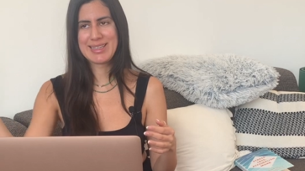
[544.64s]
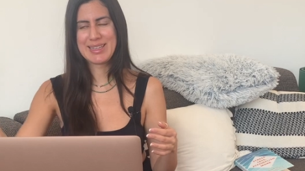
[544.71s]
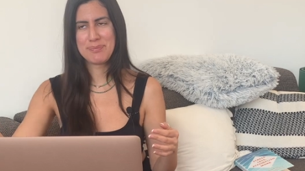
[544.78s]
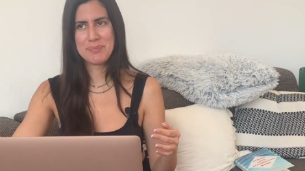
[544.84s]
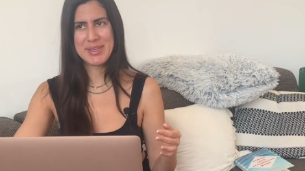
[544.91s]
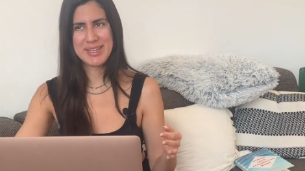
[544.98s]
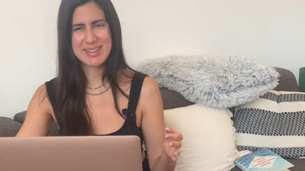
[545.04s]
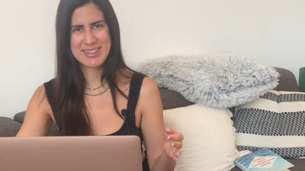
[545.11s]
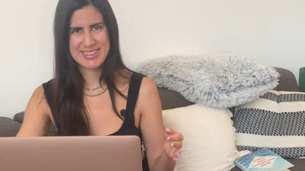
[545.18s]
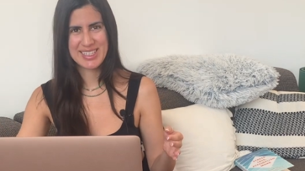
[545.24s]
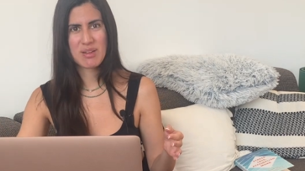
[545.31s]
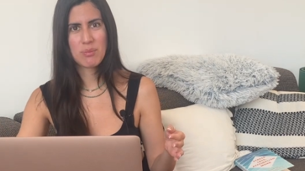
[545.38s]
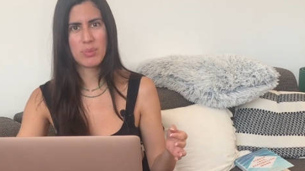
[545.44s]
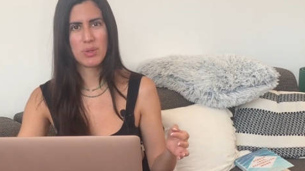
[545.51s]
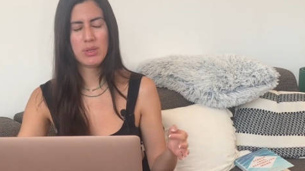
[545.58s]
a bigger
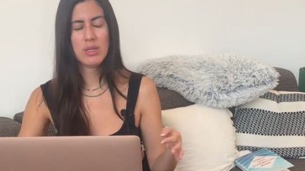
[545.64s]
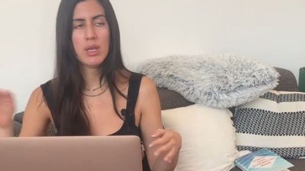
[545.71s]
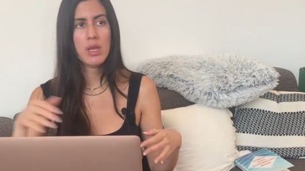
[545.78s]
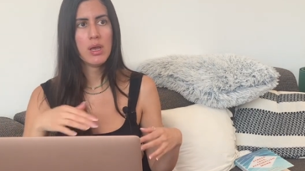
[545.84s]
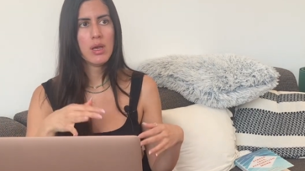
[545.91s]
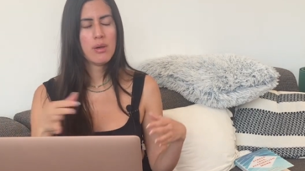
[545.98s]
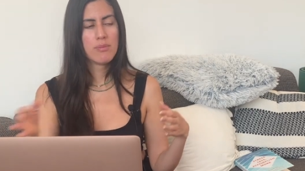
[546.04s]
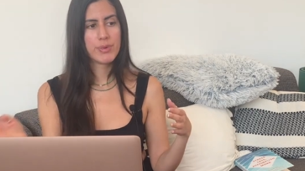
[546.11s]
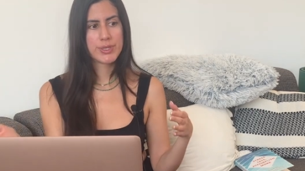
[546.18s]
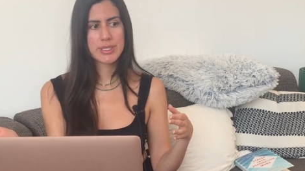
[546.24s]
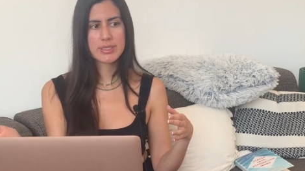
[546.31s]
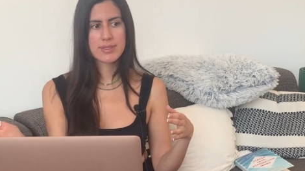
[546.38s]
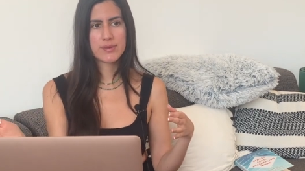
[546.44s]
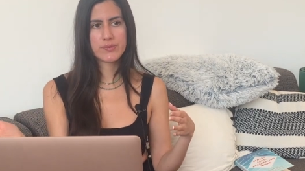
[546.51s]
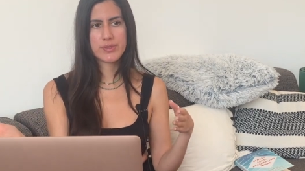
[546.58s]
sample, but it's
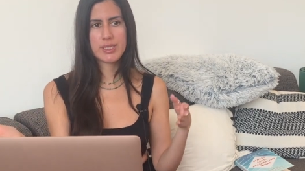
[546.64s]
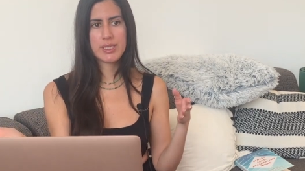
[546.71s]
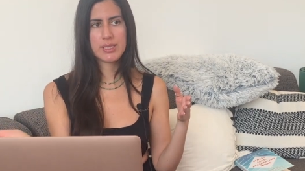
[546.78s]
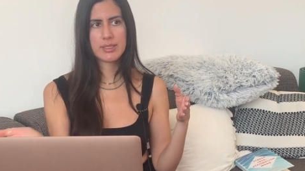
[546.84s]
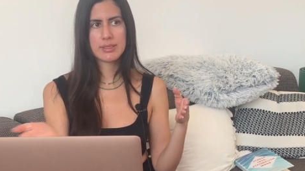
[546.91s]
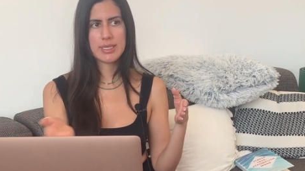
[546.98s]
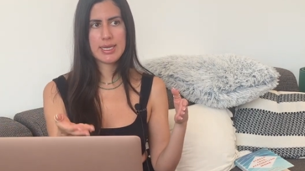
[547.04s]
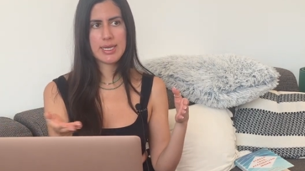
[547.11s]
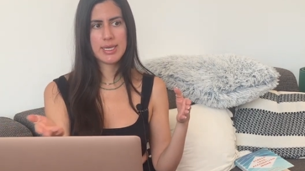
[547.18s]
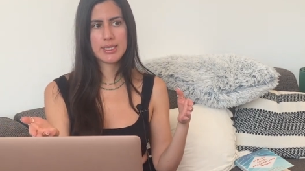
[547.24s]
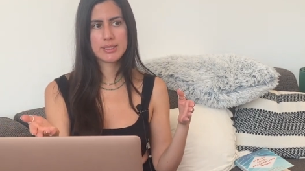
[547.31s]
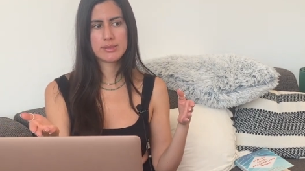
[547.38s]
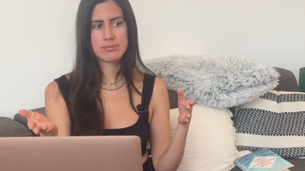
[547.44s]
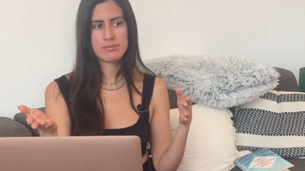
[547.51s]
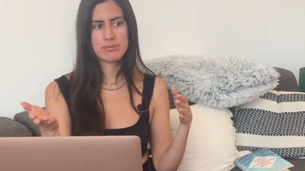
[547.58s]
something that
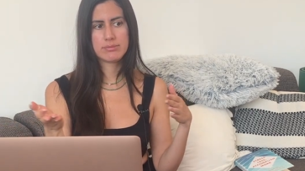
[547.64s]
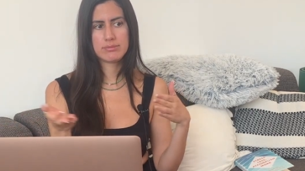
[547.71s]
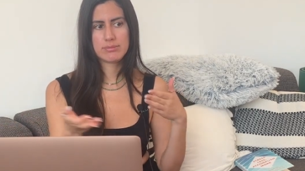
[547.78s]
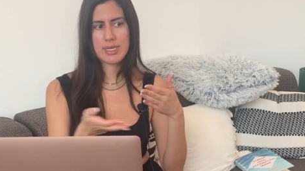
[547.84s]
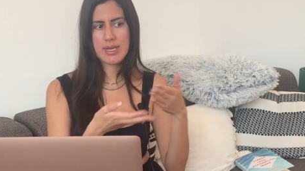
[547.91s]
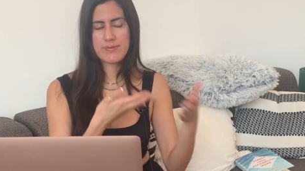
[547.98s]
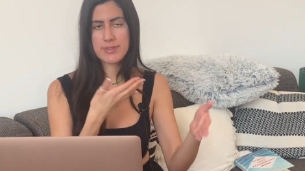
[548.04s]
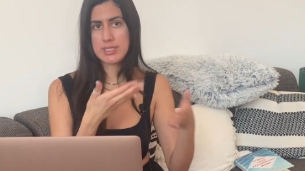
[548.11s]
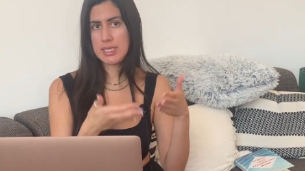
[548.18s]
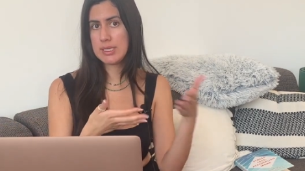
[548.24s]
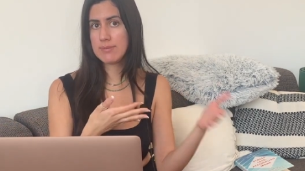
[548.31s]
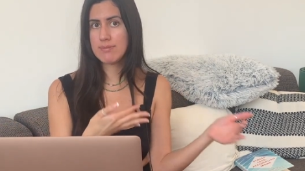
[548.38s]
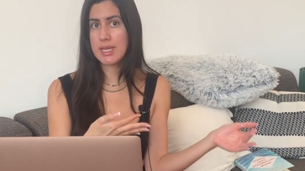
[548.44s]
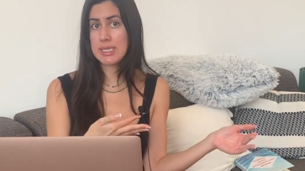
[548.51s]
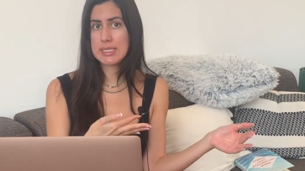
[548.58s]
I've
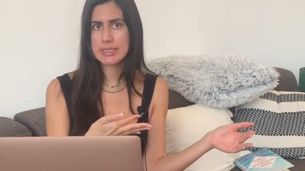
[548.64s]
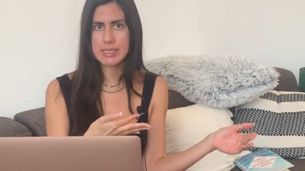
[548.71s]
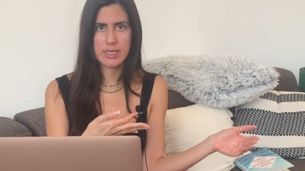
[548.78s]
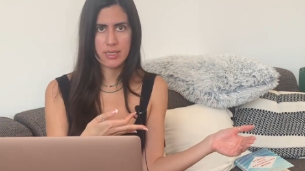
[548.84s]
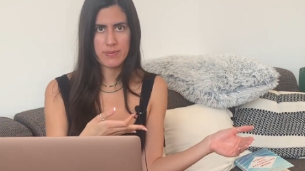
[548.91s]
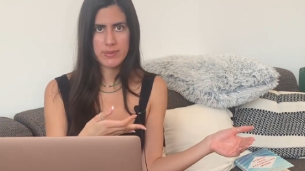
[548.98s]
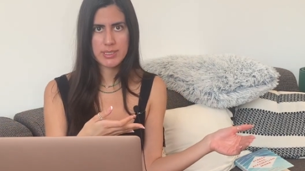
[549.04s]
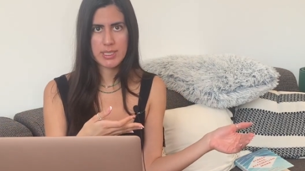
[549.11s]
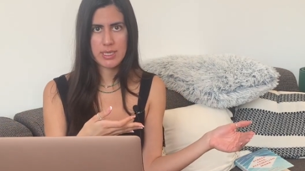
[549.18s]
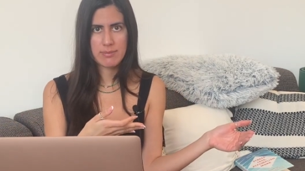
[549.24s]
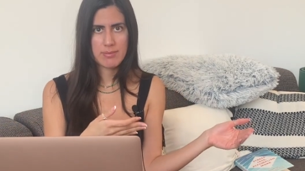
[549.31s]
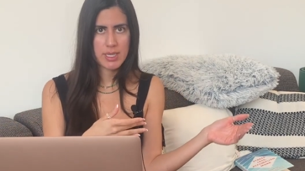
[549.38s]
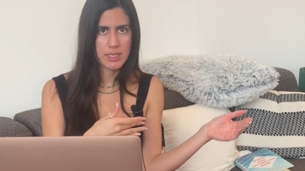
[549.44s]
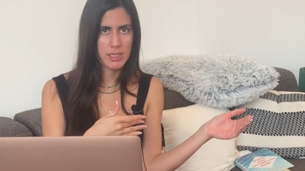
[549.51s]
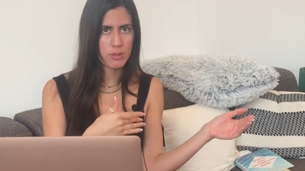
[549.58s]
seen many times in
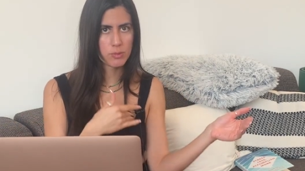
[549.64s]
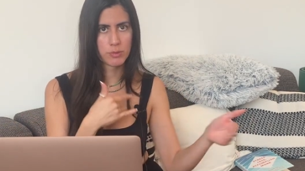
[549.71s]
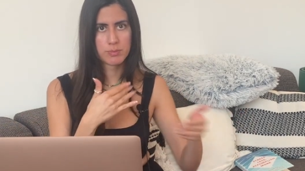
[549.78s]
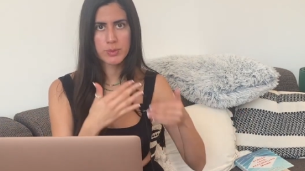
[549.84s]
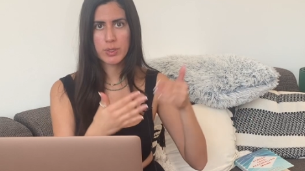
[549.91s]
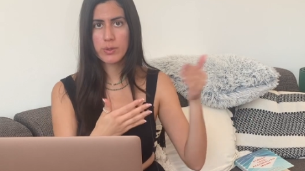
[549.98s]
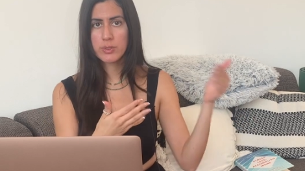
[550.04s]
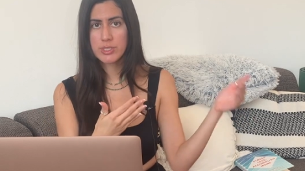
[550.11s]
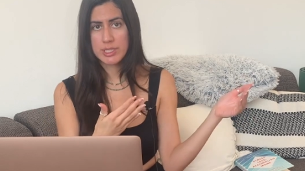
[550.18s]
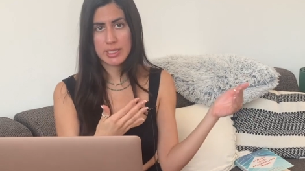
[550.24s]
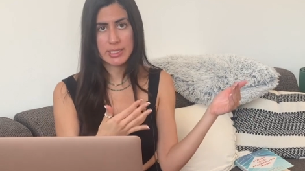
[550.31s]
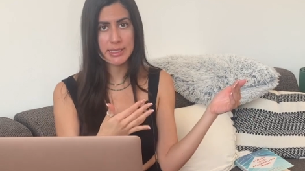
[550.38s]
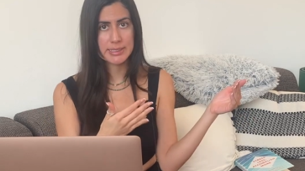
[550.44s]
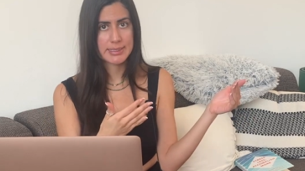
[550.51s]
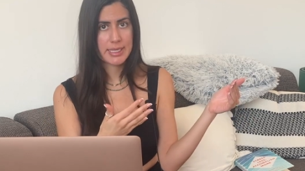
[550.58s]
many group
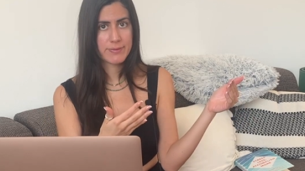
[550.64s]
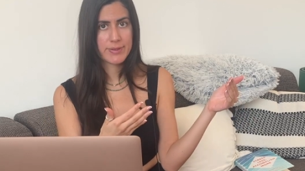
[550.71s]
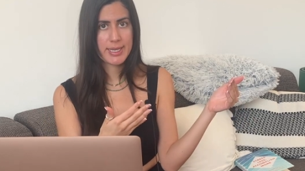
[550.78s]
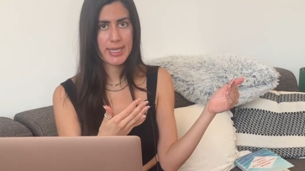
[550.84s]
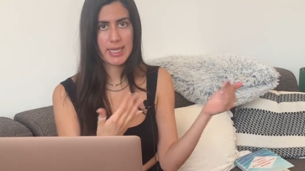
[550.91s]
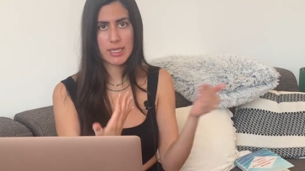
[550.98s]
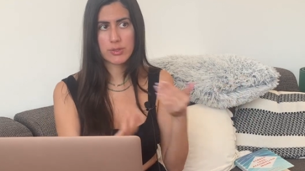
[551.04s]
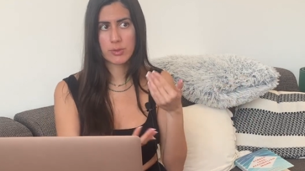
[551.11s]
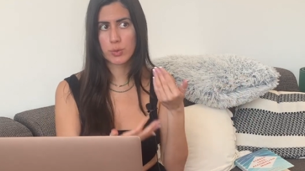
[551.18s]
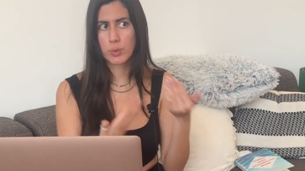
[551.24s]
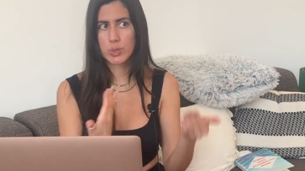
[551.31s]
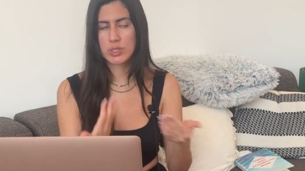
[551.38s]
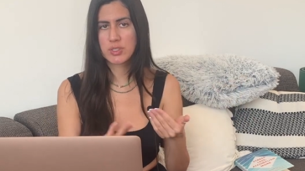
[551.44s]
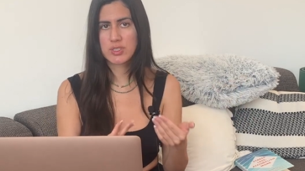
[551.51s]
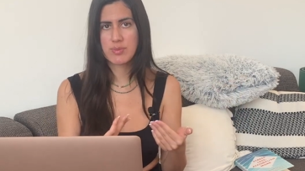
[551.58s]
coachings I've held or
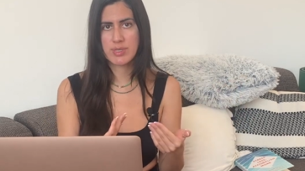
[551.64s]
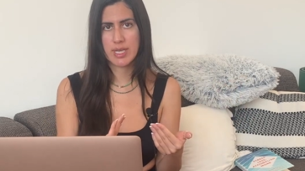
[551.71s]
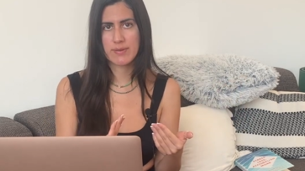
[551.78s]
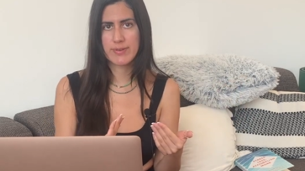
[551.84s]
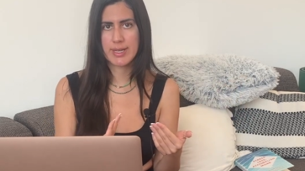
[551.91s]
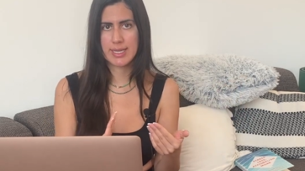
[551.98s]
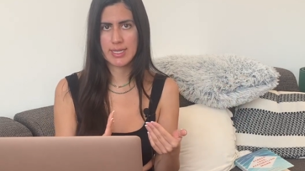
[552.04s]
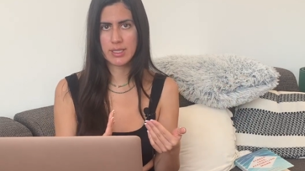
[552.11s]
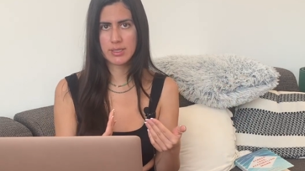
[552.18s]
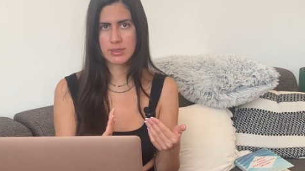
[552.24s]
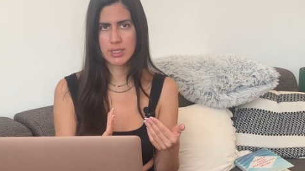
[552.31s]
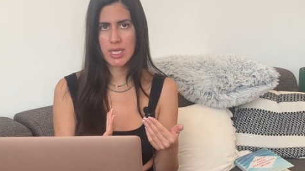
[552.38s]
workshops I've held.